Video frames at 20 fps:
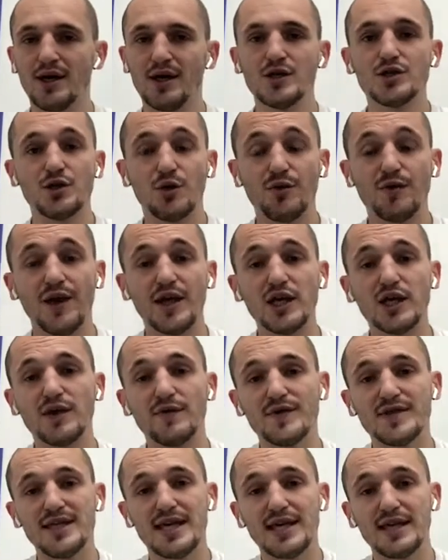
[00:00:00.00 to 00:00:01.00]
So thank you
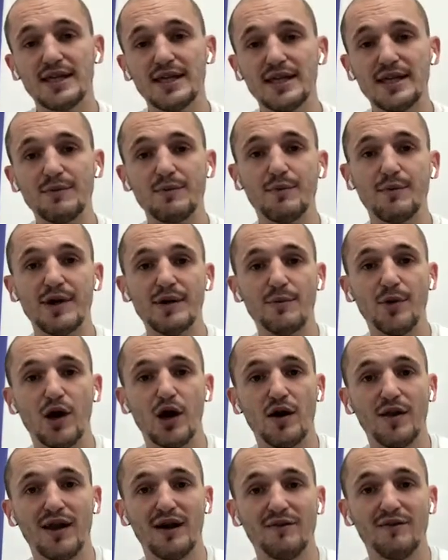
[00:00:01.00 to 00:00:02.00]
for taking the leap and being
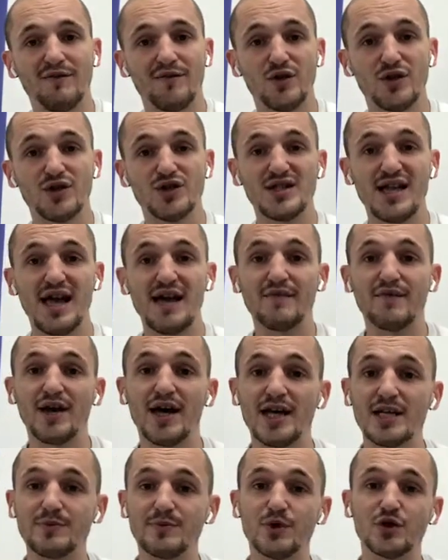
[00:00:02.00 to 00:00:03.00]
part of that first ever
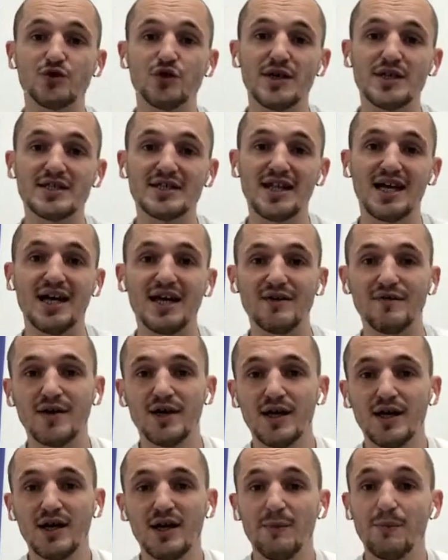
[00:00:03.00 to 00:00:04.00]
Expert Trades Live
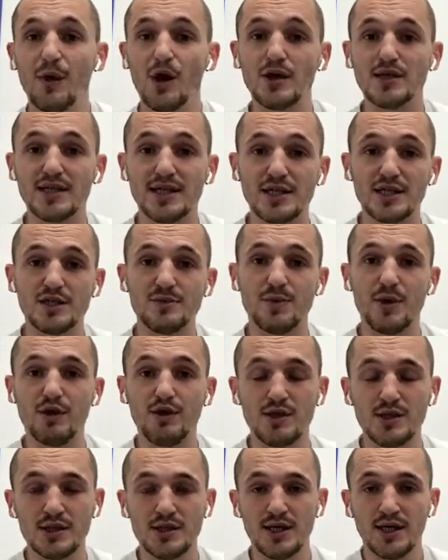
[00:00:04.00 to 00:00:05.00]
marketing
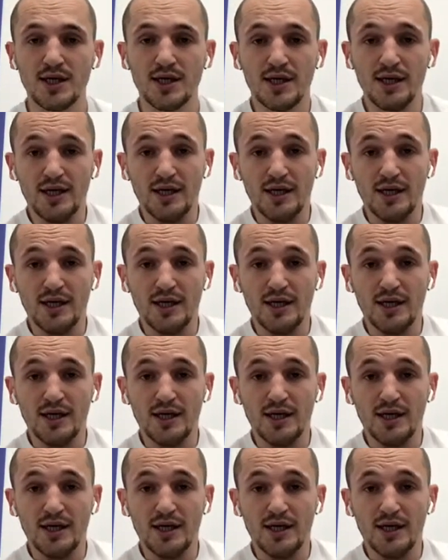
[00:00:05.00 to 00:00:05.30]
experience.